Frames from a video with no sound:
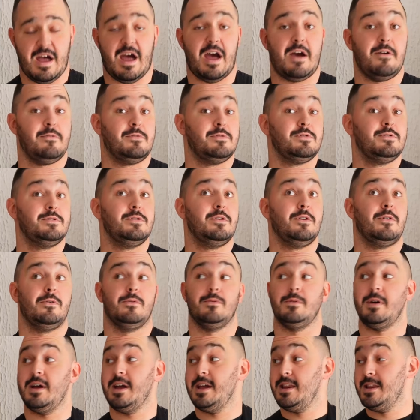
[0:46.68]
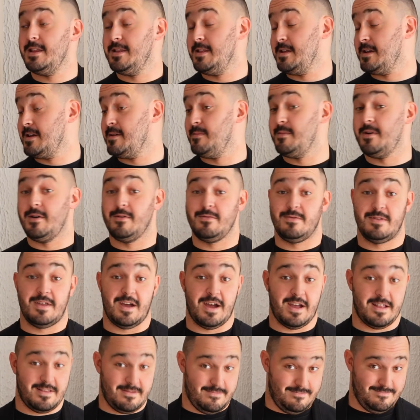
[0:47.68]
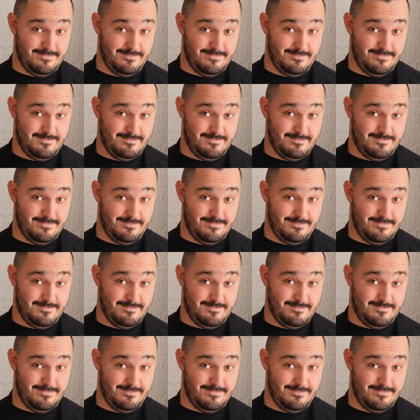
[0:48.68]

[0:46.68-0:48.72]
I wouldn't know anything about that.